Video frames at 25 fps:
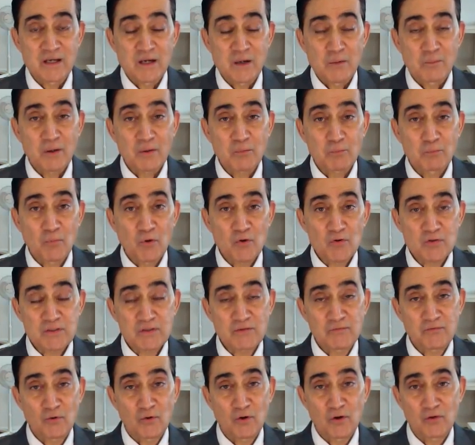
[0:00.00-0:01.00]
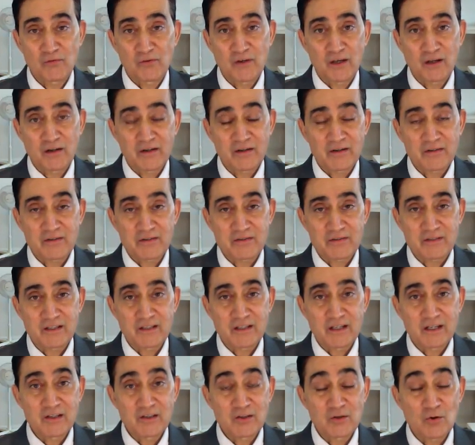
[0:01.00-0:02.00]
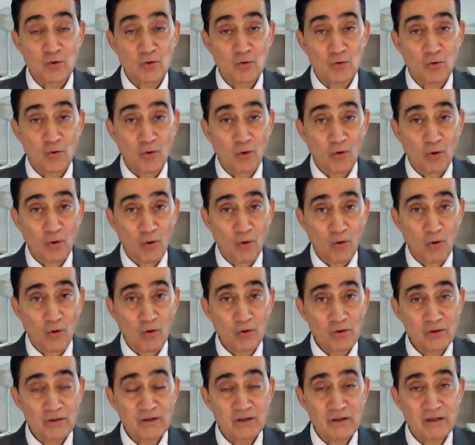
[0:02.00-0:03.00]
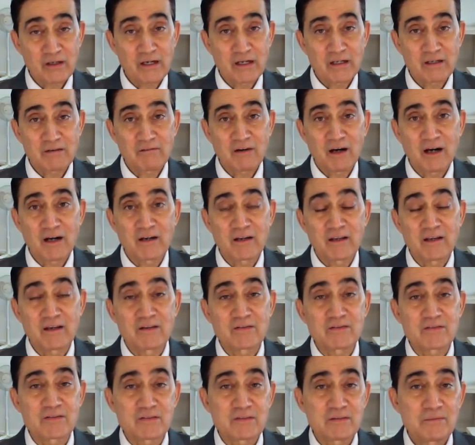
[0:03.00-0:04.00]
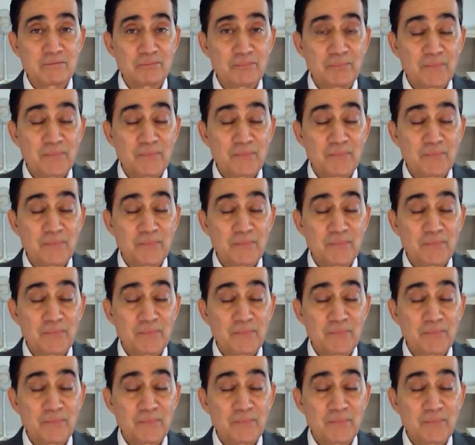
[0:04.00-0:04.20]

But most of all, we are interested in your own creative ideas